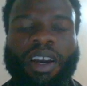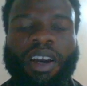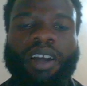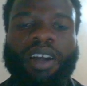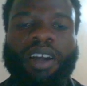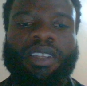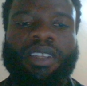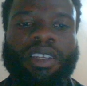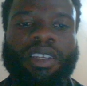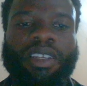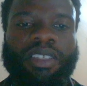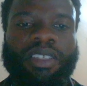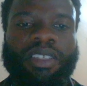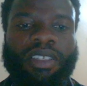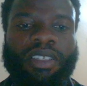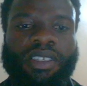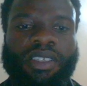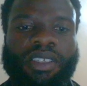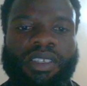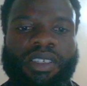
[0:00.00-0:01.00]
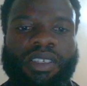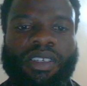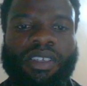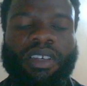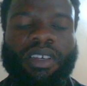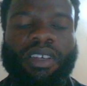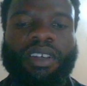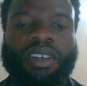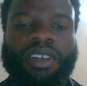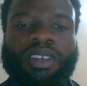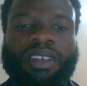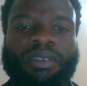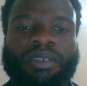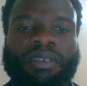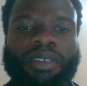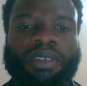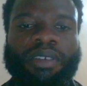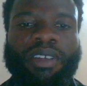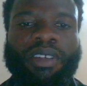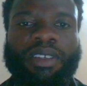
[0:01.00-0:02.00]
That is
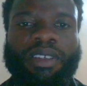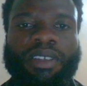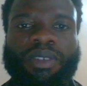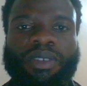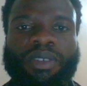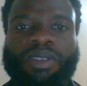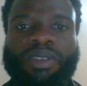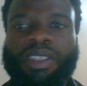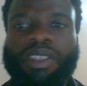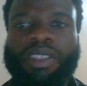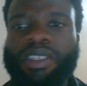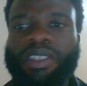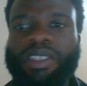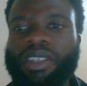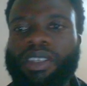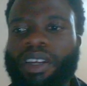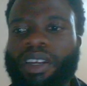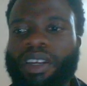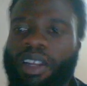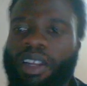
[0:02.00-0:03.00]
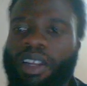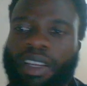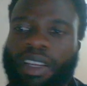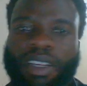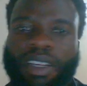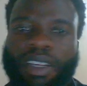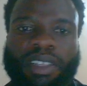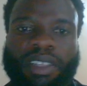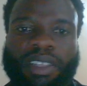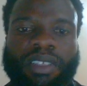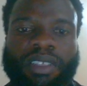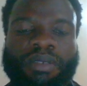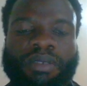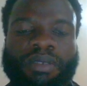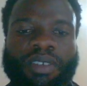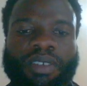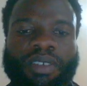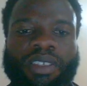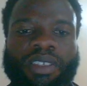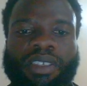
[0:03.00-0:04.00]
giving students like at
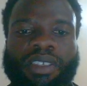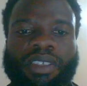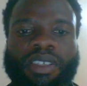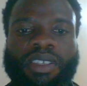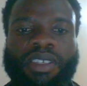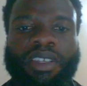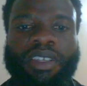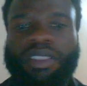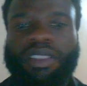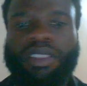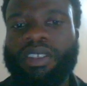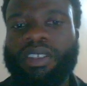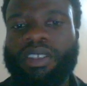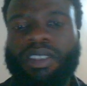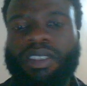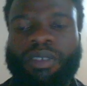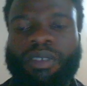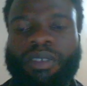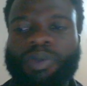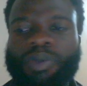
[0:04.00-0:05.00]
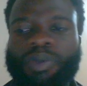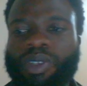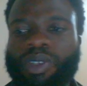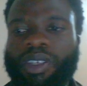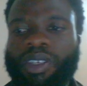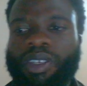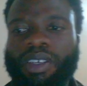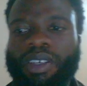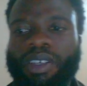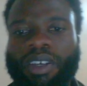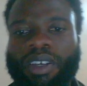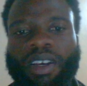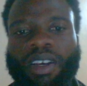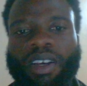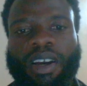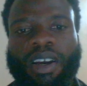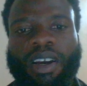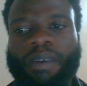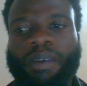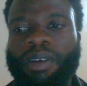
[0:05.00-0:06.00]
universities their CGPA,
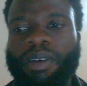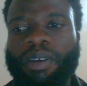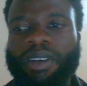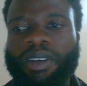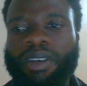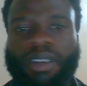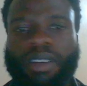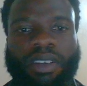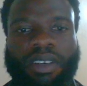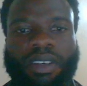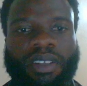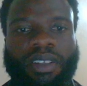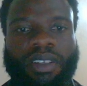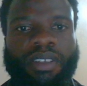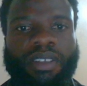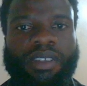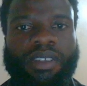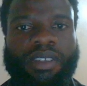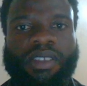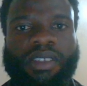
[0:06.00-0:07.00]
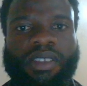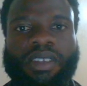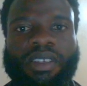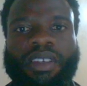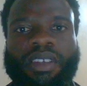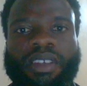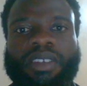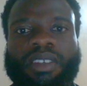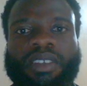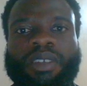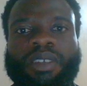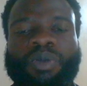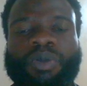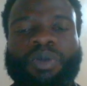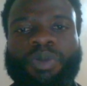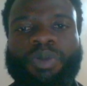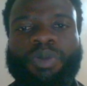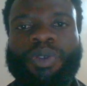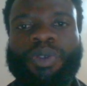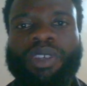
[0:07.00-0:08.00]
among others. The group
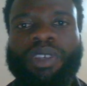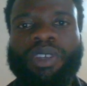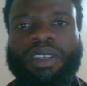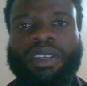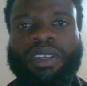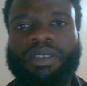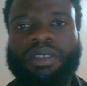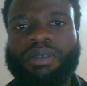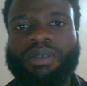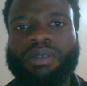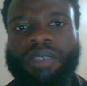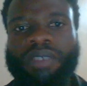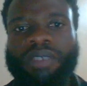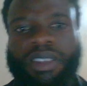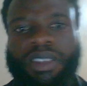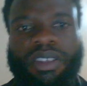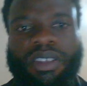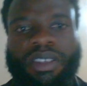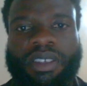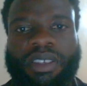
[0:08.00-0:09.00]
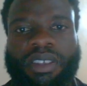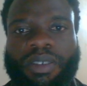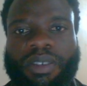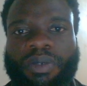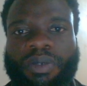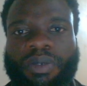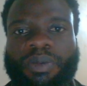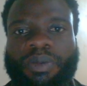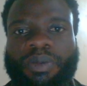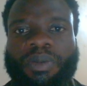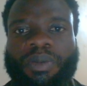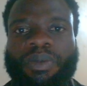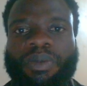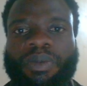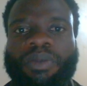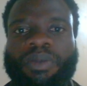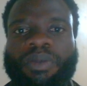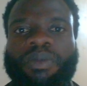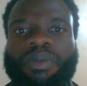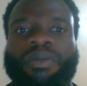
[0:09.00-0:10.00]
users of this
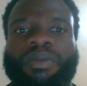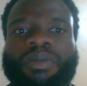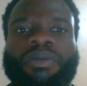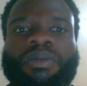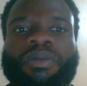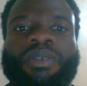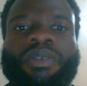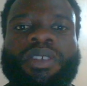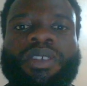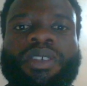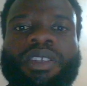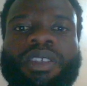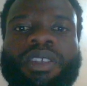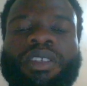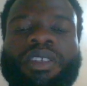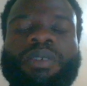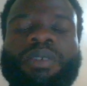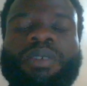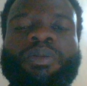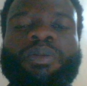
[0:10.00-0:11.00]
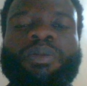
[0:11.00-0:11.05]
system